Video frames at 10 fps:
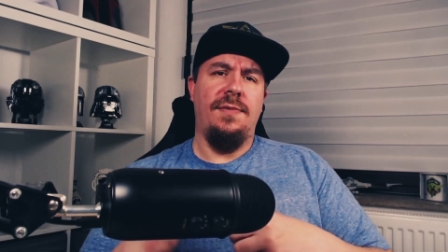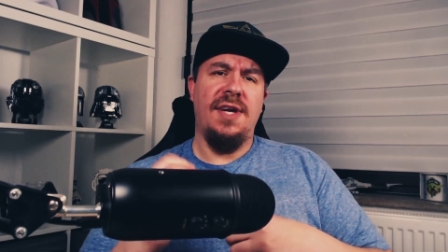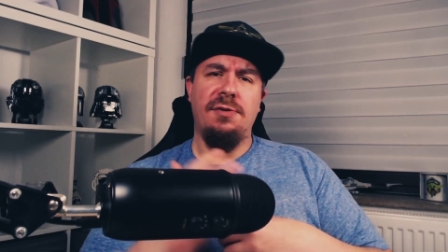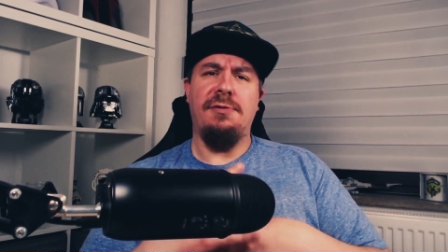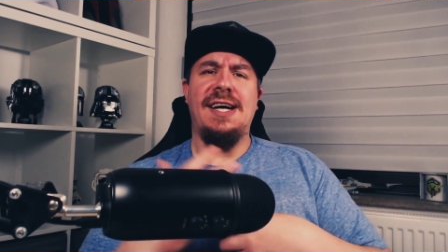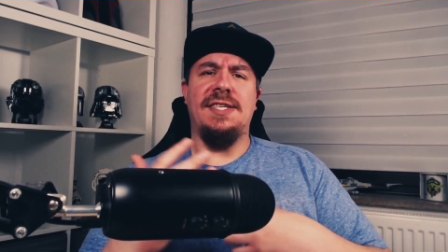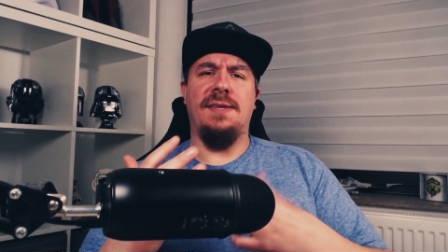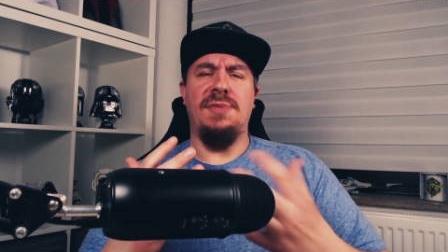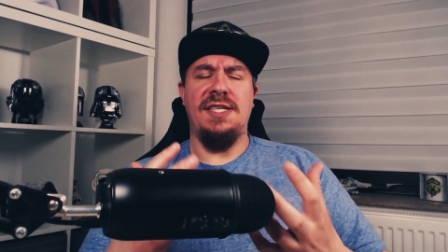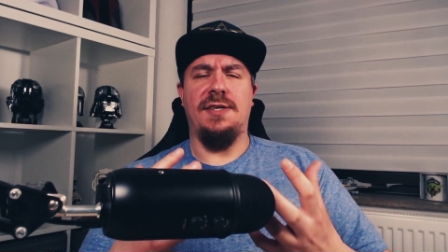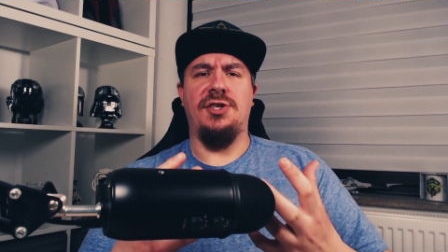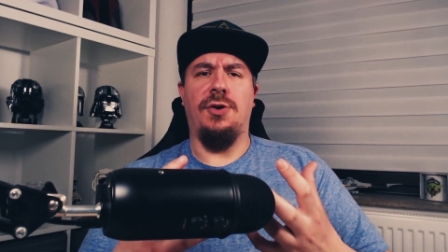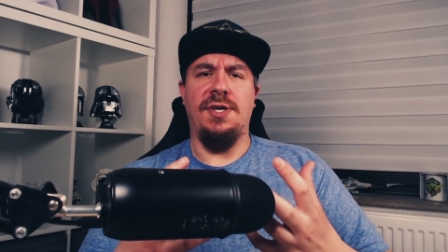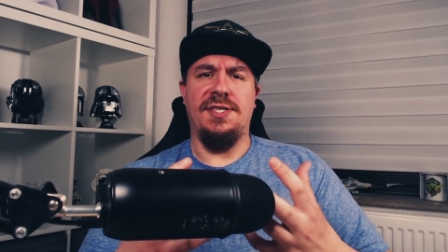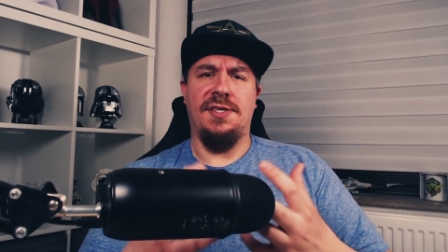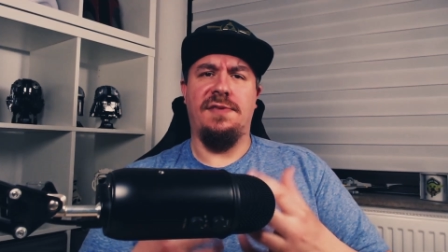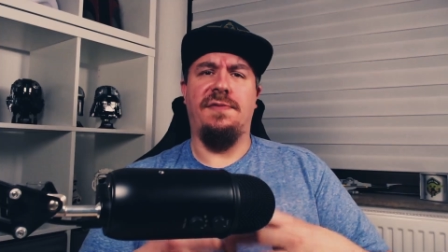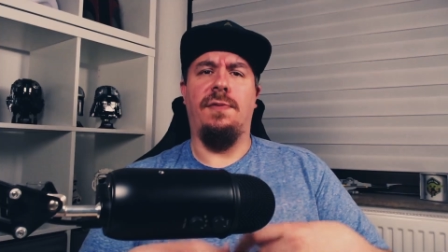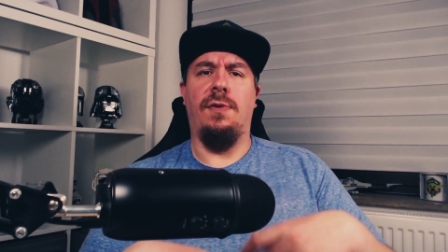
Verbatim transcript: That requires some decent choices for